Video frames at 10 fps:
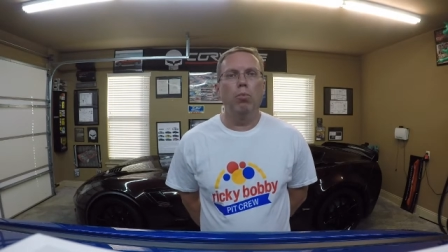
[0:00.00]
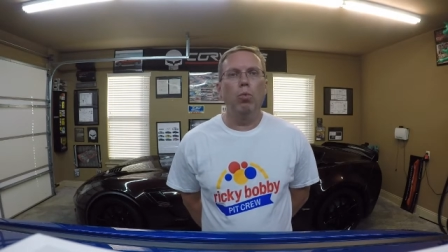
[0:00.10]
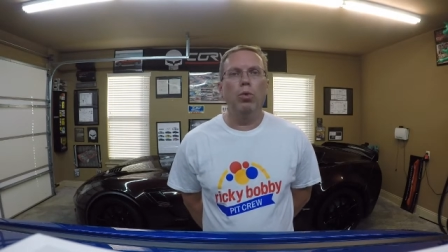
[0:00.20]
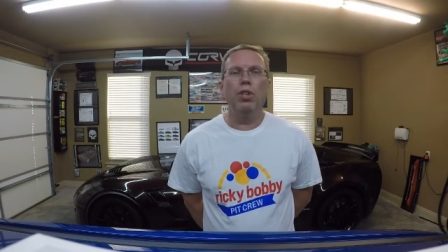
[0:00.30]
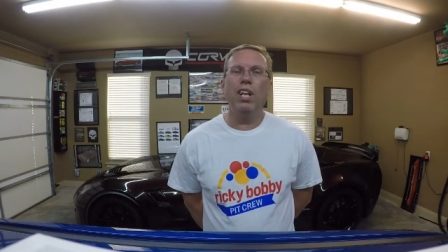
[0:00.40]

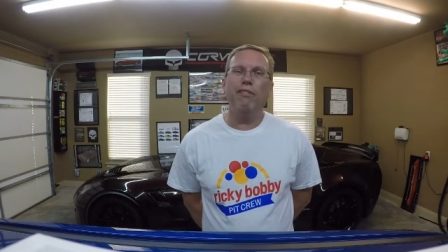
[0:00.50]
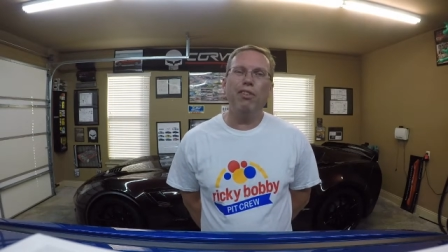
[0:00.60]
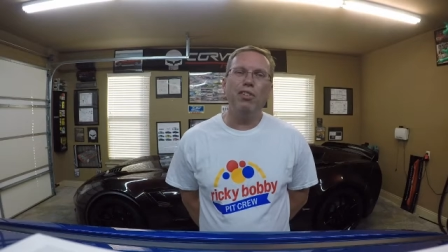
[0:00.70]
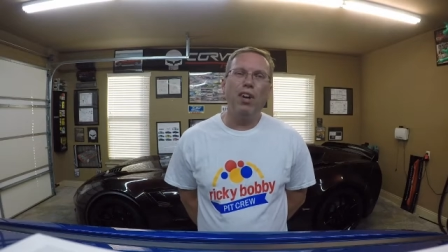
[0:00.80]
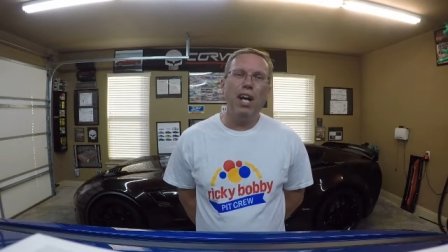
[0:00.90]
took it out
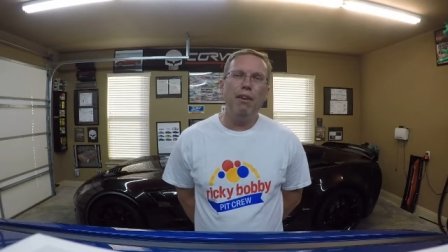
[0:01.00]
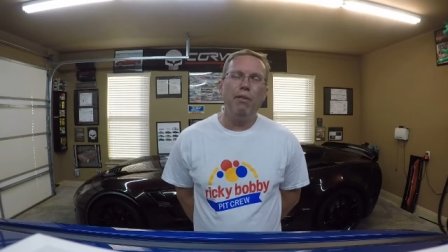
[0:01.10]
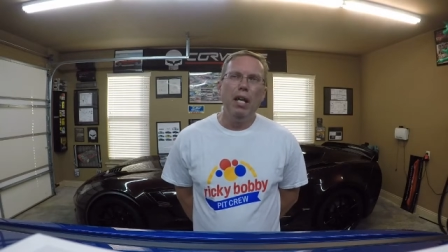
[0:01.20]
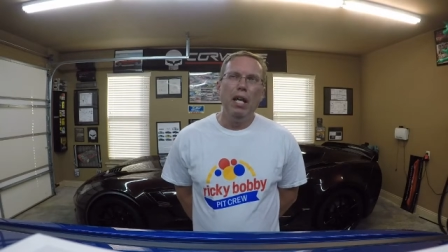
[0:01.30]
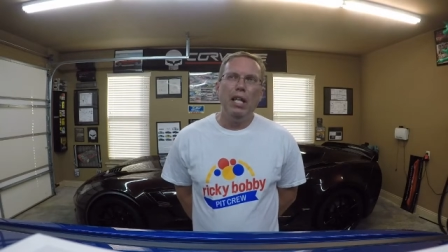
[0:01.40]
for a drive.
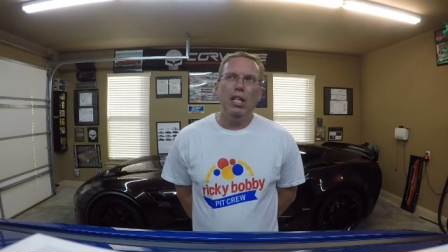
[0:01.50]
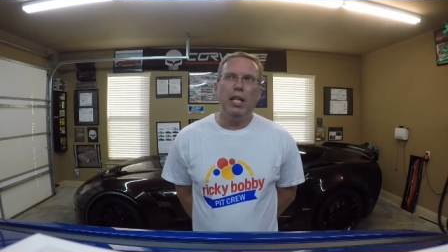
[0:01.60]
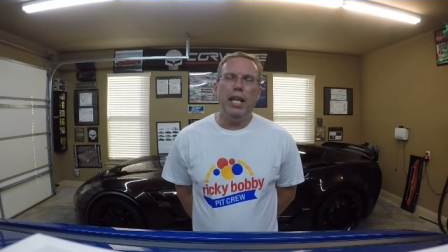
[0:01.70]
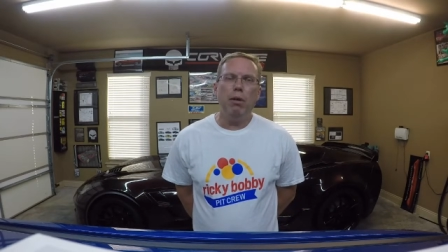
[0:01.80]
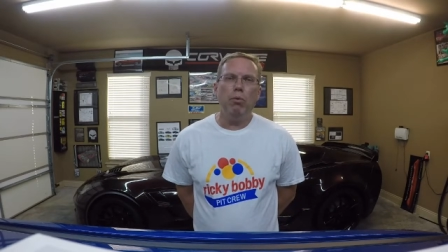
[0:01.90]
You
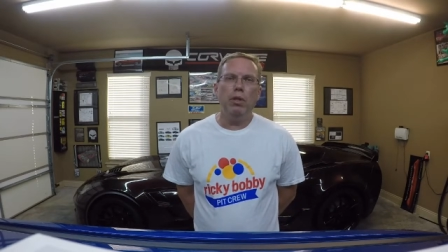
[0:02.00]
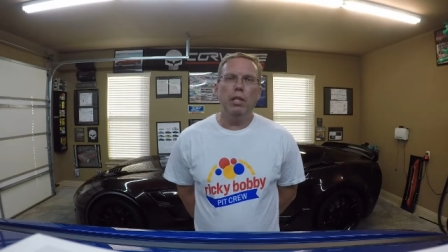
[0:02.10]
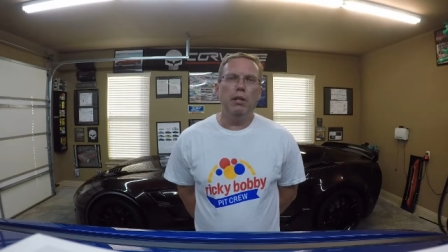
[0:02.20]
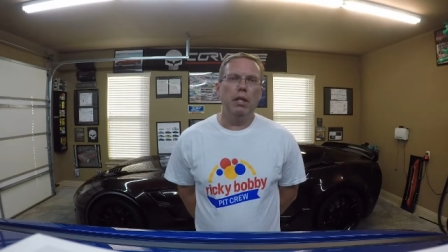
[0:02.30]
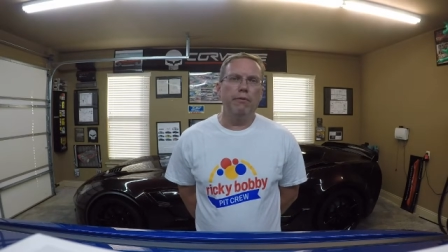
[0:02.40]
can't really
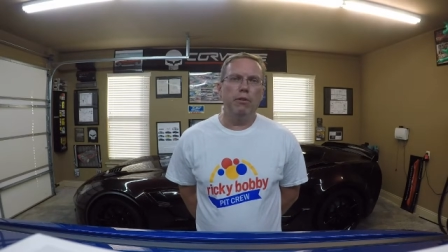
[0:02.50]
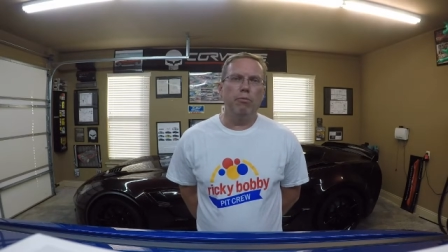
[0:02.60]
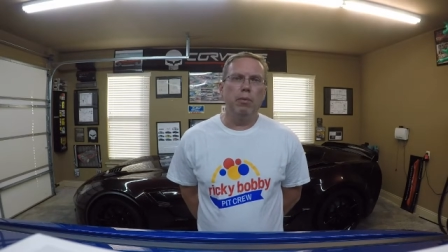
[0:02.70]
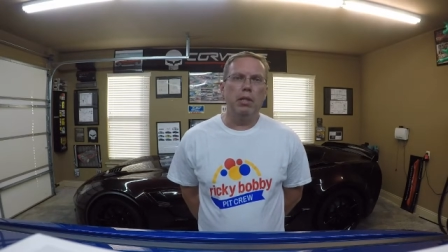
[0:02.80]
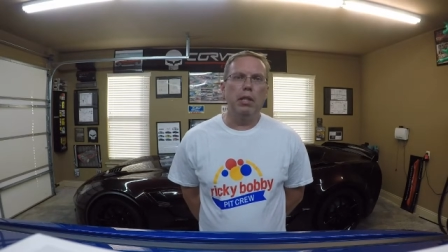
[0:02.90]
tell the difference
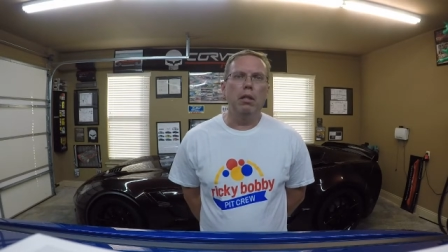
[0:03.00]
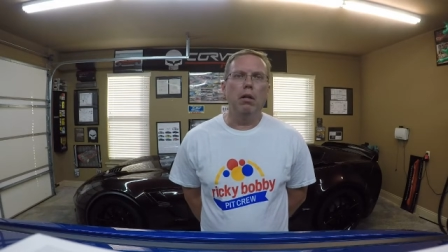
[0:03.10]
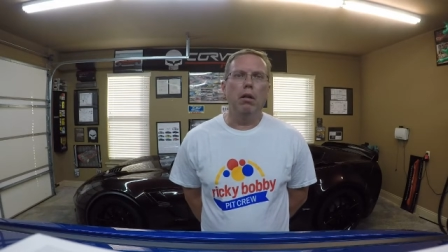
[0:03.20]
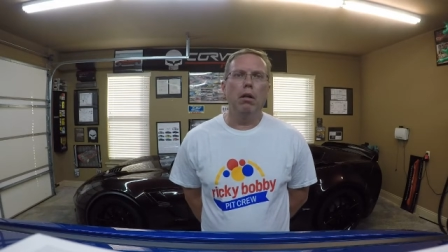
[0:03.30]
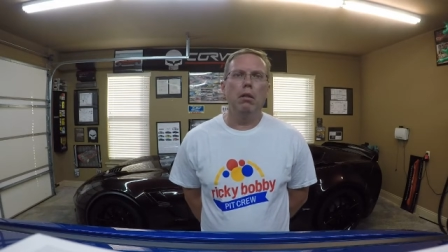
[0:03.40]
from inside the
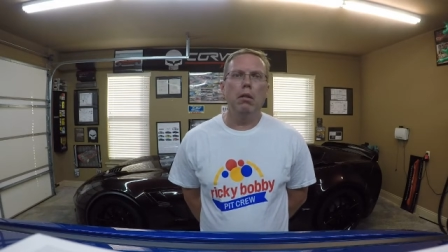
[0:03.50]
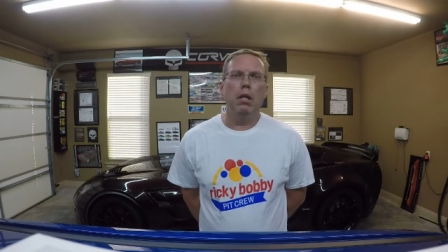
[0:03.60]
car.